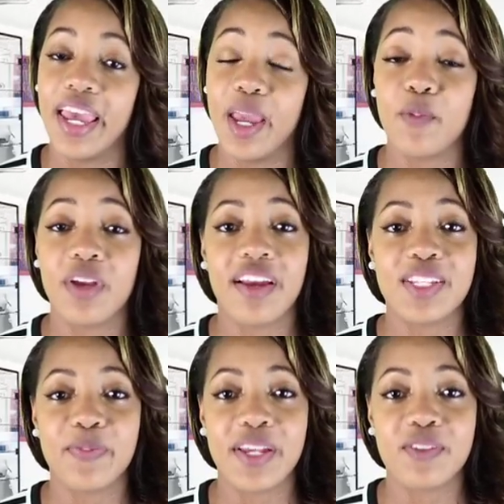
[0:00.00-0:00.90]
And
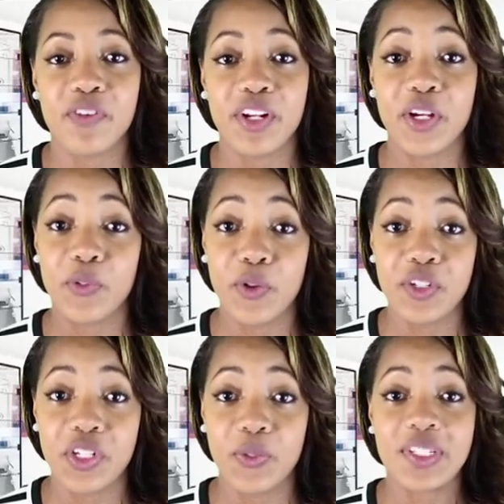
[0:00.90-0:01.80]
Rihanna's best friend
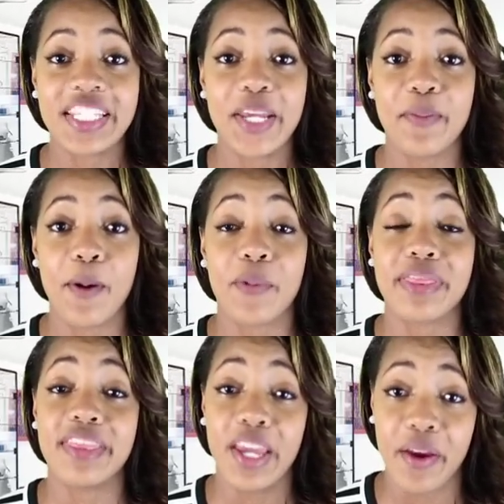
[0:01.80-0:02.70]
Karrueche will team up
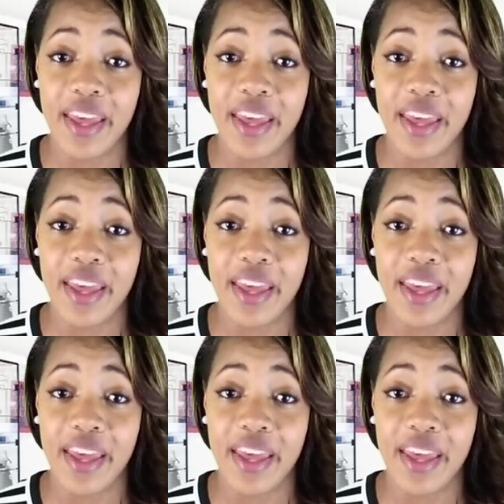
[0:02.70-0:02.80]
with their